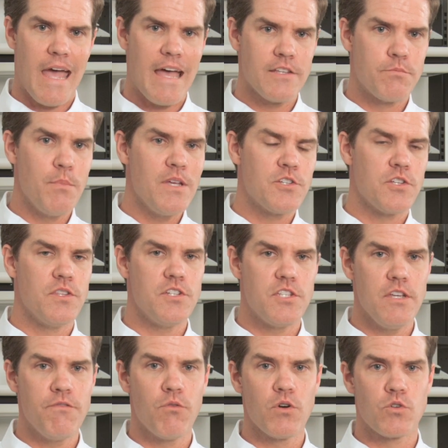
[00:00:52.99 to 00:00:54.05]
As mentioned, the
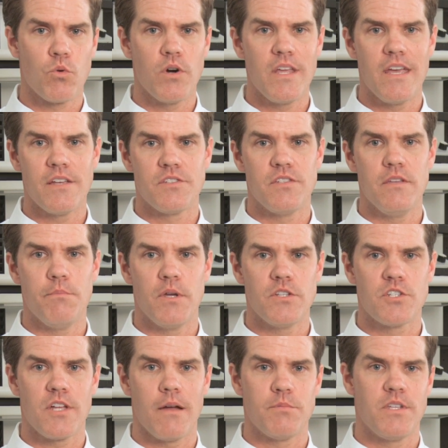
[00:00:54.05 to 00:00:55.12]
T420sc
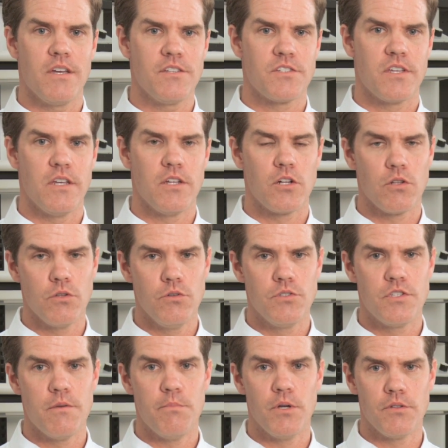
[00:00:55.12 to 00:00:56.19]
Benchtop Test Kit
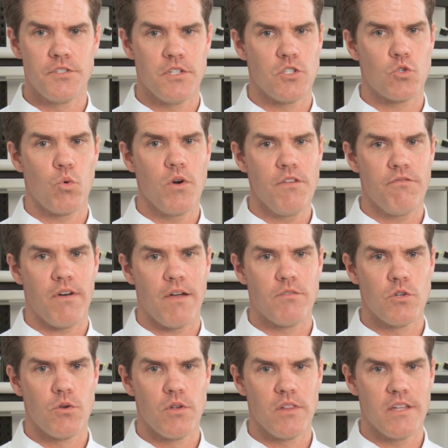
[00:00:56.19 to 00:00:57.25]
includes the built-in 25-degree